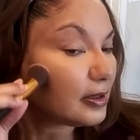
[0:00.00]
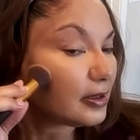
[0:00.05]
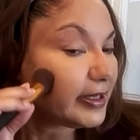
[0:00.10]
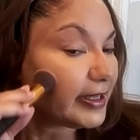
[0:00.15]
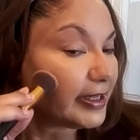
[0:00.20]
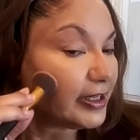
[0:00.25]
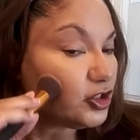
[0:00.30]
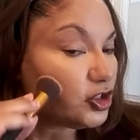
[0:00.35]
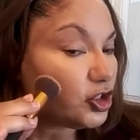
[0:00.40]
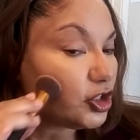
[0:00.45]

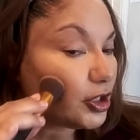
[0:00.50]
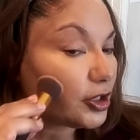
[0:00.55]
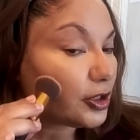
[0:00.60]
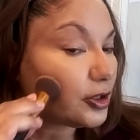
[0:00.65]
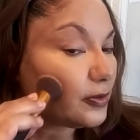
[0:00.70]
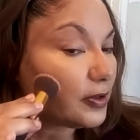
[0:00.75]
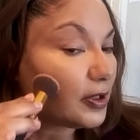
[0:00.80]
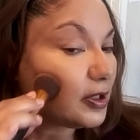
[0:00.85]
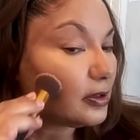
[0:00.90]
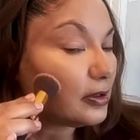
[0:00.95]
in
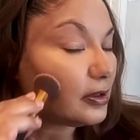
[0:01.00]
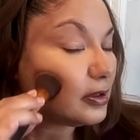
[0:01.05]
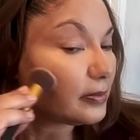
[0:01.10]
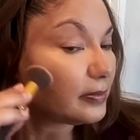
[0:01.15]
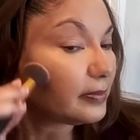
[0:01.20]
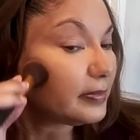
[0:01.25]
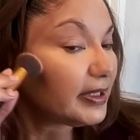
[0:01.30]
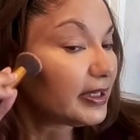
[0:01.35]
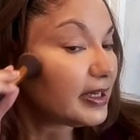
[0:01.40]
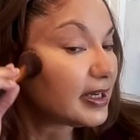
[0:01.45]
general,
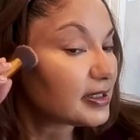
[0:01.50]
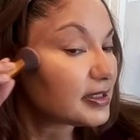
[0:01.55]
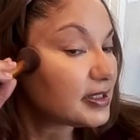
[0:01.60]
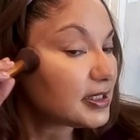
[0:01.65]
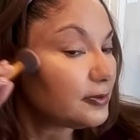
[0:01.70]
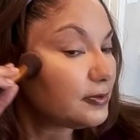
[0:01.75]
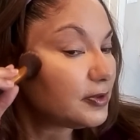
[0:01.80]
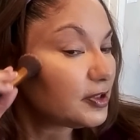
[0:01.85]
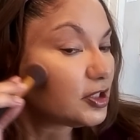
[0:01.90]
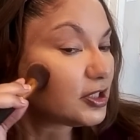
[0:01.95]
because
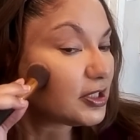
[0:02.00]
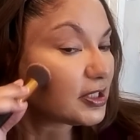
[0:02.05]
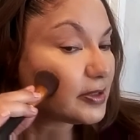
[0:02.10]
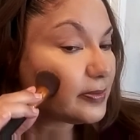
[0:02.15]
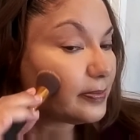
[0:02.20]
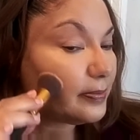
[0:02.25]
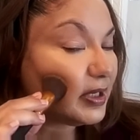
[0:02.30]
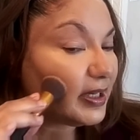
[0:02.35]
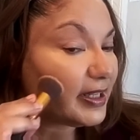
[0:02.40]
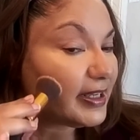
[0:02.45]
it will
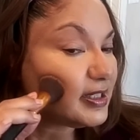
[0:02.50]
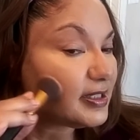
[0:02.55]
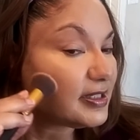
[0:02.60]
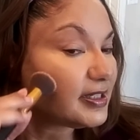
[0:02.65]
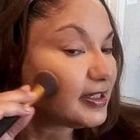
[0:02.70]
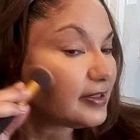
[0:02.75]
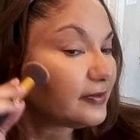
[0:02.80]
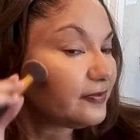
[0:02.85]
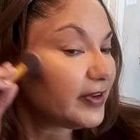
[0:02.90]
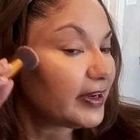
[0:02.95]
just blend
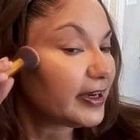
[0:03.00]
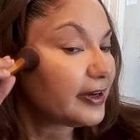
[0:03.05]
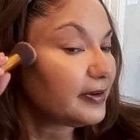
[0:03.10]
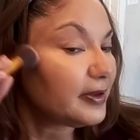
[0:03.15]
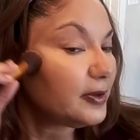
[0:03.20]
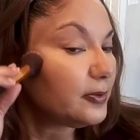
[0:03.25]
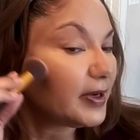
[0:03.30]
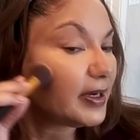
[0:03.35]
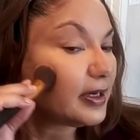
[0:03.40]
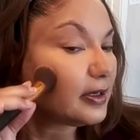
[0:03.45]
it very
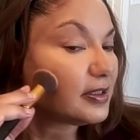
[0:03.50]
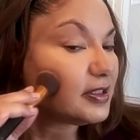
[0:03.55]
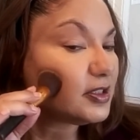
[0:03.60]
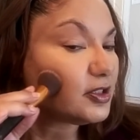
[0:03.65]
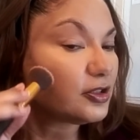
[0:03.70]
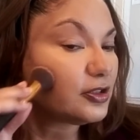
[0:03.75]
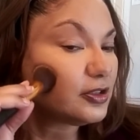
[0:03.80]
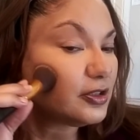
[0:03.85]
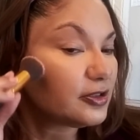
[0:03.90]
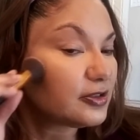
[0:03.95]
well
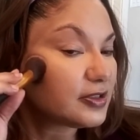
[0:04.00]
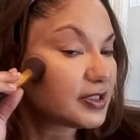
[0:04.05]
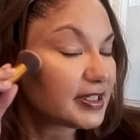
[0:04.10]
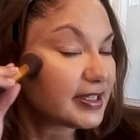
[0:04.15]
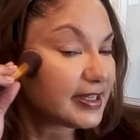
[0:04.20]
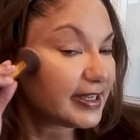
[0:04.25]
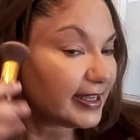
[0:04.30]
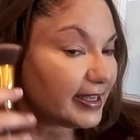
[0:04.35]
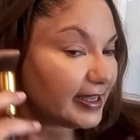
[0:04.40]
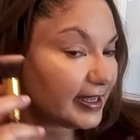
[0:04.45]
into your
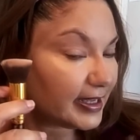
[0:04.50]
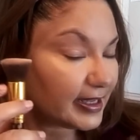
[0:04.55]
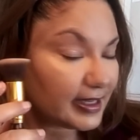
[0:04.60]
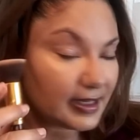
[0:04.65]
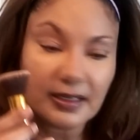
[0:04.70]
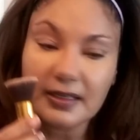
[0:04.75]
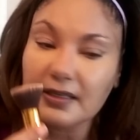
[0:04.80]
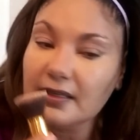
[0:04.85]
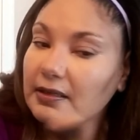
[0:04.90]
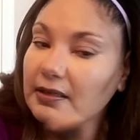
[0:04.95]
skin.